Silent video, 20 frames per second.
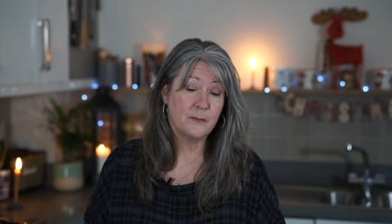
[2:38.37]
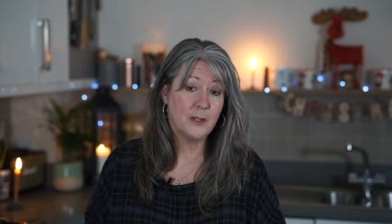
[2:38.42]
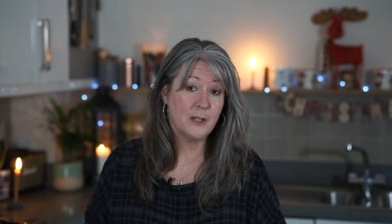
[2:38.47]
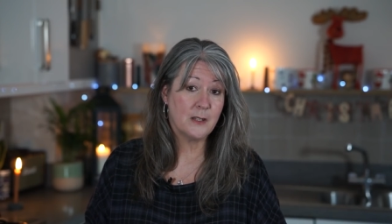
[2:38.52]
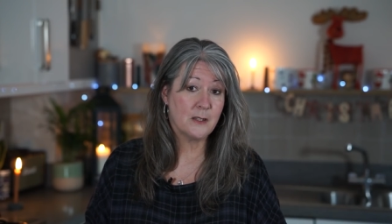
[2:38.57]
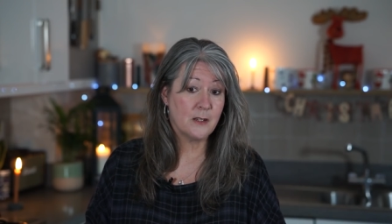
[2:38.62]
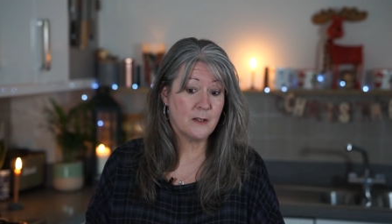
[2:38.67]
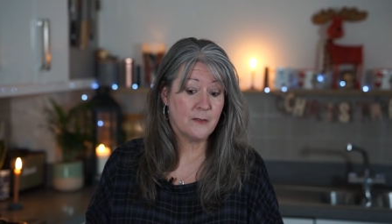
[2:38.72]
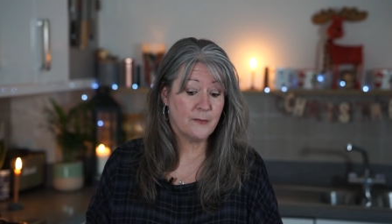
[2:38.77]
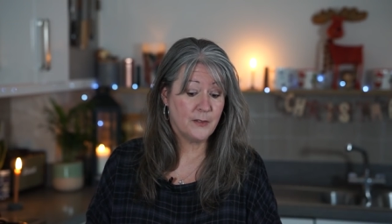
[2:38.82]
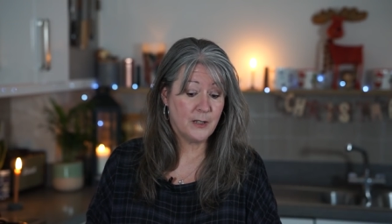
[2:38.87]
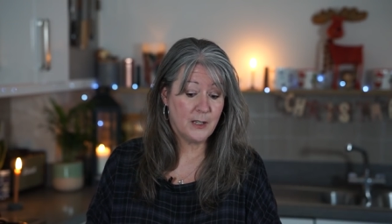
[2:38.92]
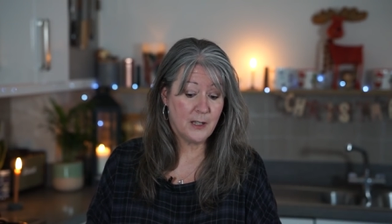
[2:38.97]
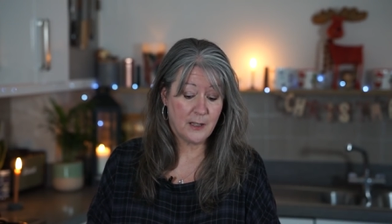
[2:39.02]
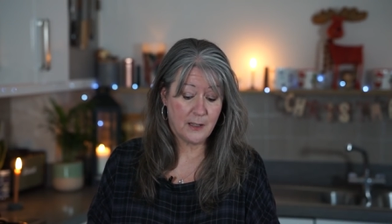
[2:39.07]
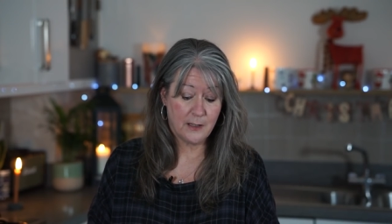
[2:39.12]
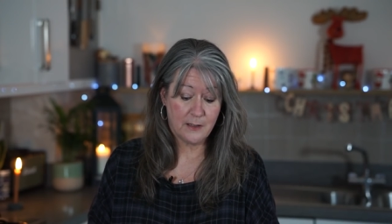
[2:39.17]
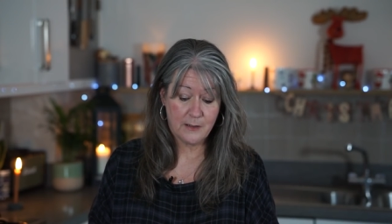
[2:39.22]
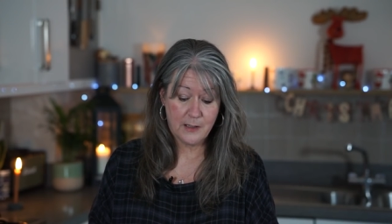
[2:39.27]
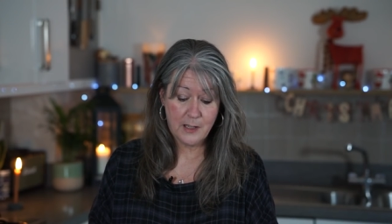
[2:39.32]
a tough
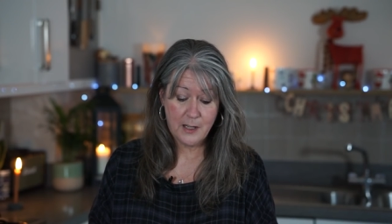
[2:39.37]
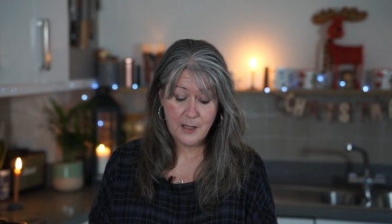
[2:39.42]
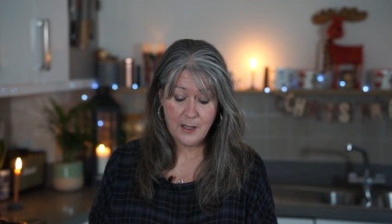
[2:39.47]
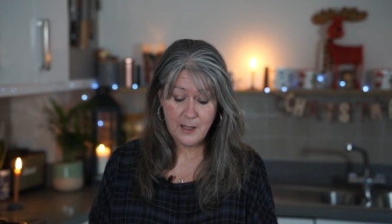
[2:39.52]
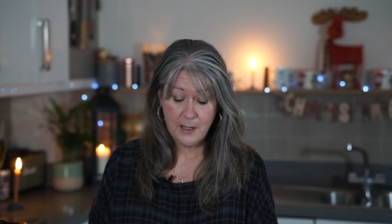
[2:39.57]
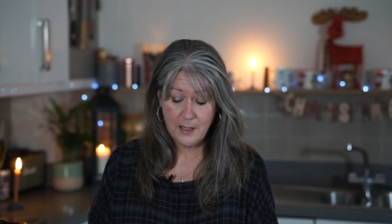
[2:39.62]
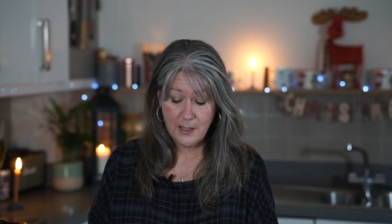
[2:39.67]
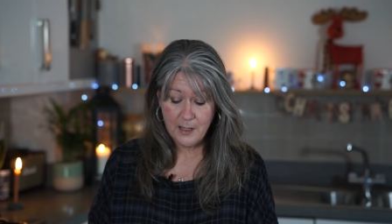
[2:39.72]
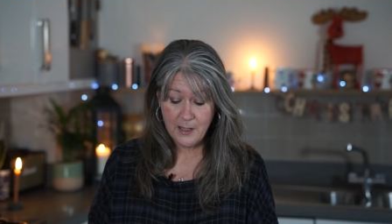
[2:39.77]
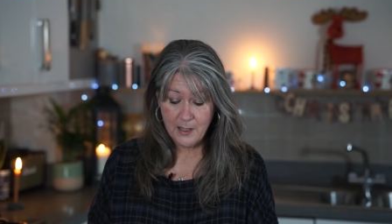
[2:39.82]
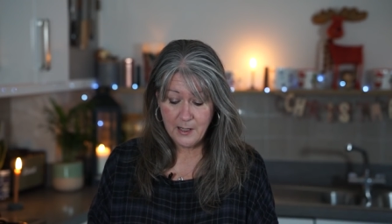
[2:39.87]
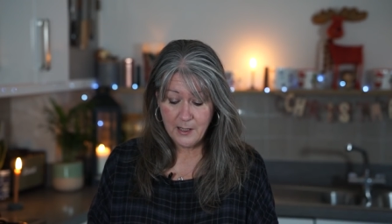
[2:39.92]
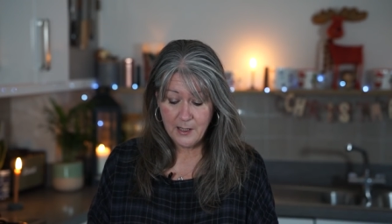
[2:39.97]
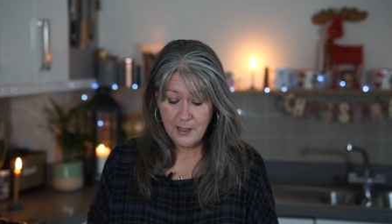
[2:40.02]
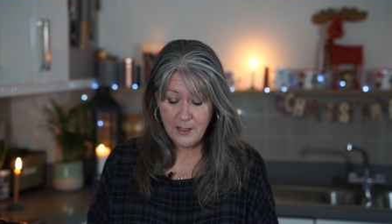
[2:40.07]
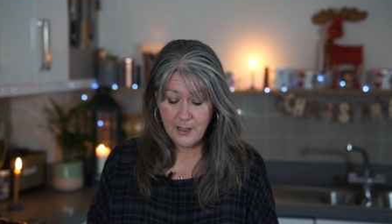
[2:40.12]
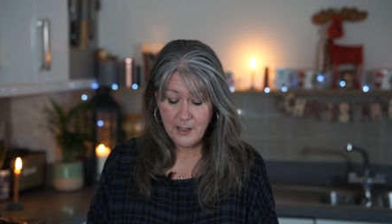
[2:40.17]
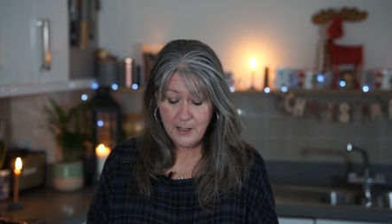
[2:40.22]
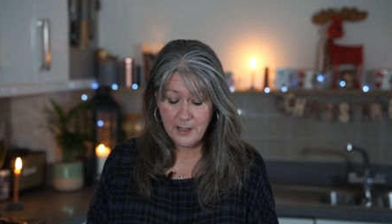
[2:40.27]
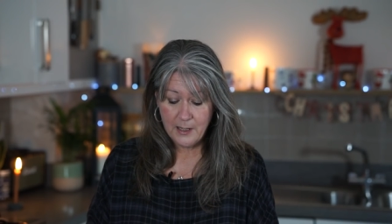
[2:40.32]
year
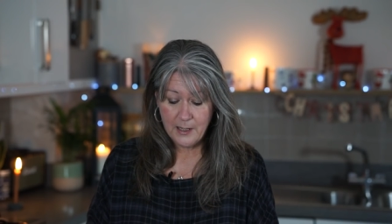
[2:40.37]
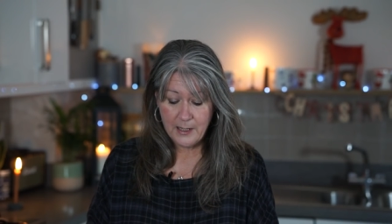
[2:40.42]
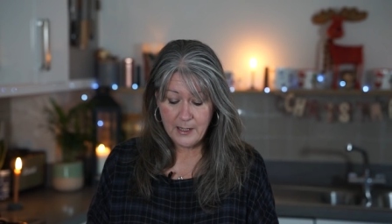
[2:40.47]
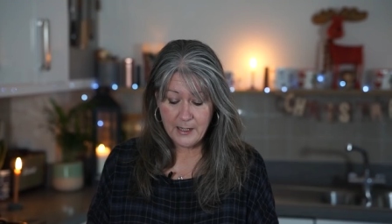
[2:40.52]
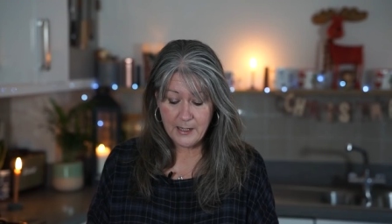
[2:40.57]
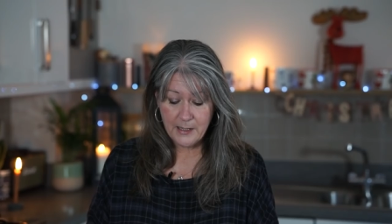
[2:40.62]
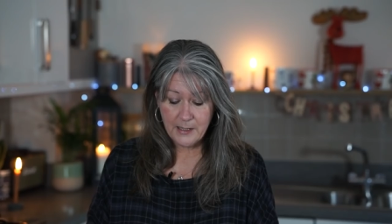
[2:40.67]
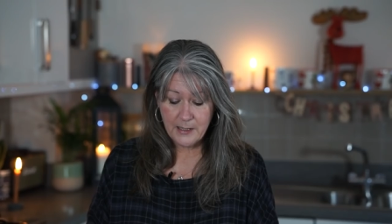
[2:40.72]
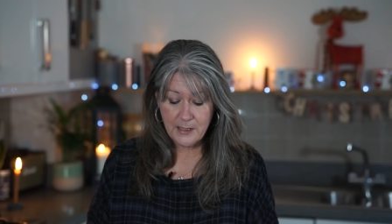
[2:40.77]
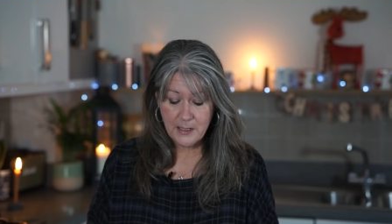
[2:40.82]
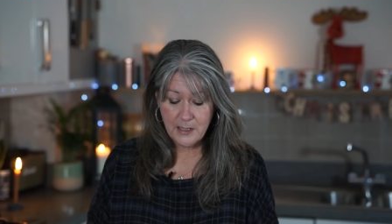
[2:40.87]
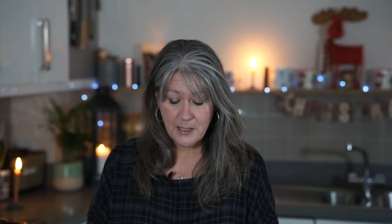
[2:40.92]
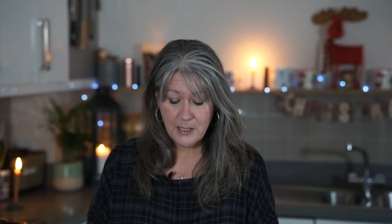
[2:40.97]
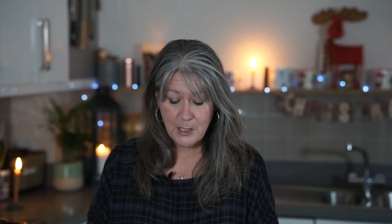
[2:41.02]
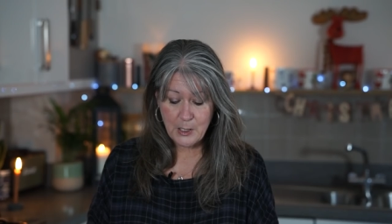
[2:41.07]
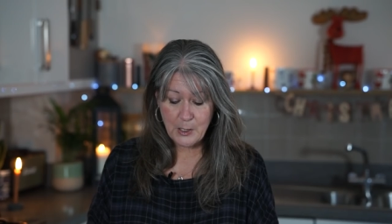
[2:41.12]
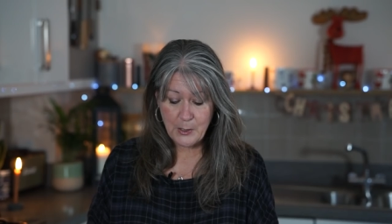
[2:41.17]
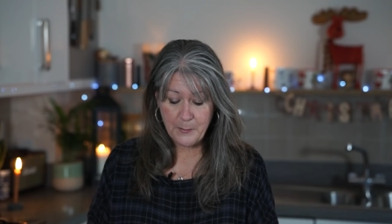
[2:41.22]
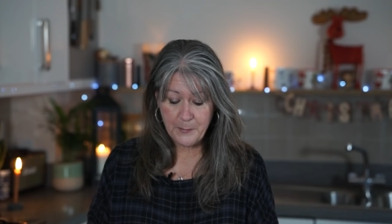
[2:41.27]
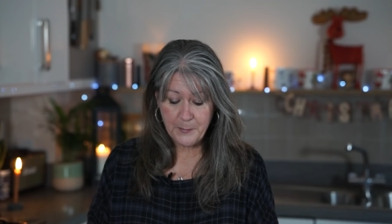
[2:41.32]

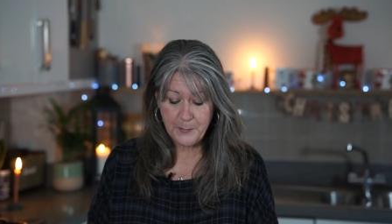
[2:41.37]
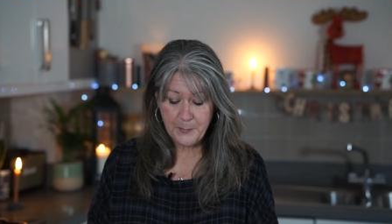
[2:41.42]
and